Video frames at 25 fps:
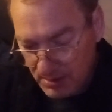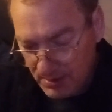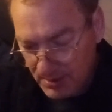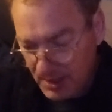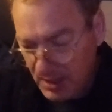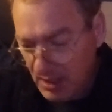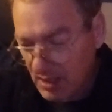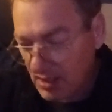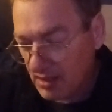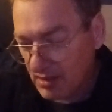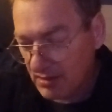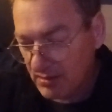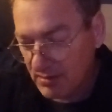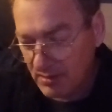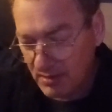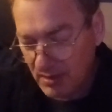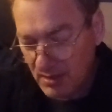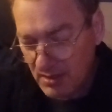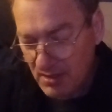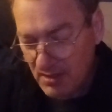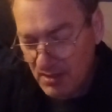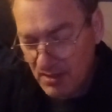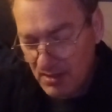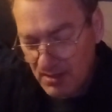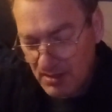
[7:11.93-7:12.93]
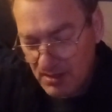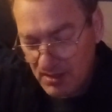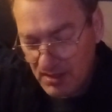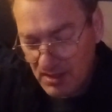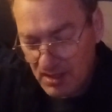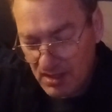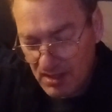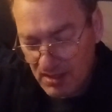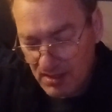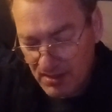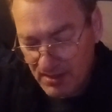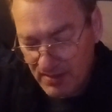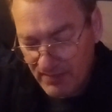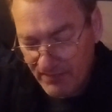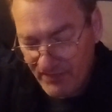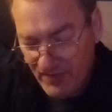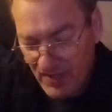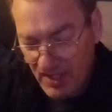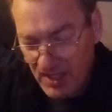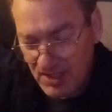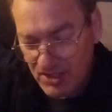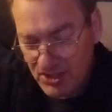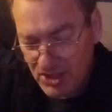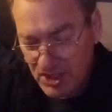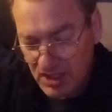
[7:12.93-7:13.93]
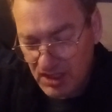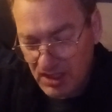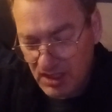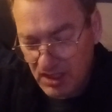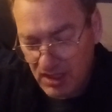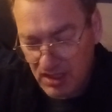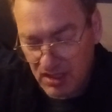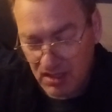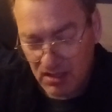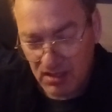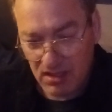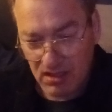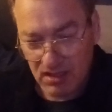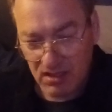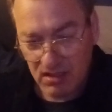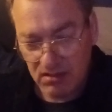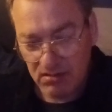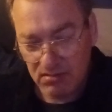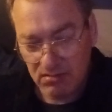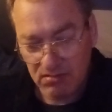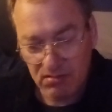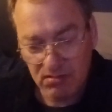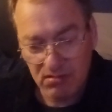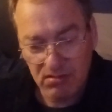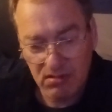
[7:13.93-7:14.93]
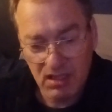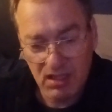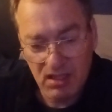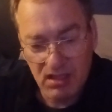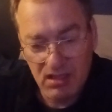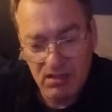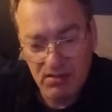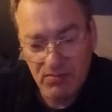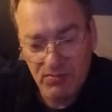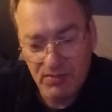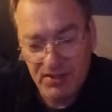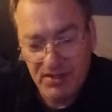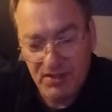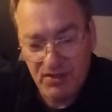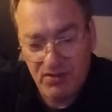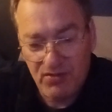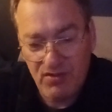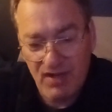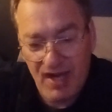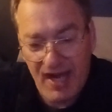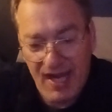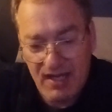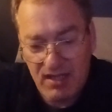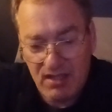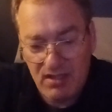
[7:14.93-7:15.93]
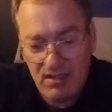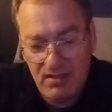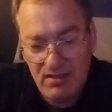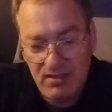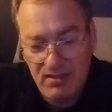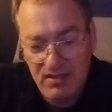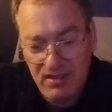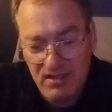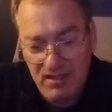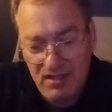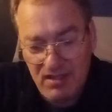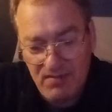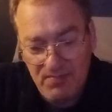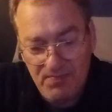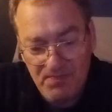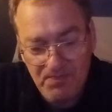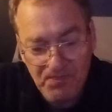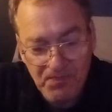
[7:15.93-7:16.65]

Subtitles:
The fettuccine and with the cracker, you know.